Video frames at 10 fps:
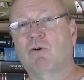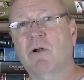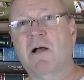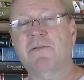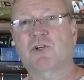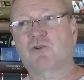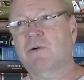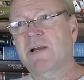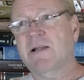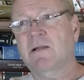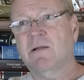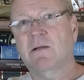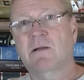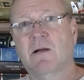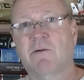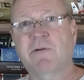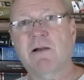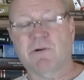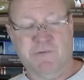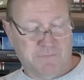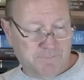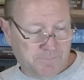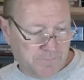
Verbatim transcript: look how they're treating our veterans.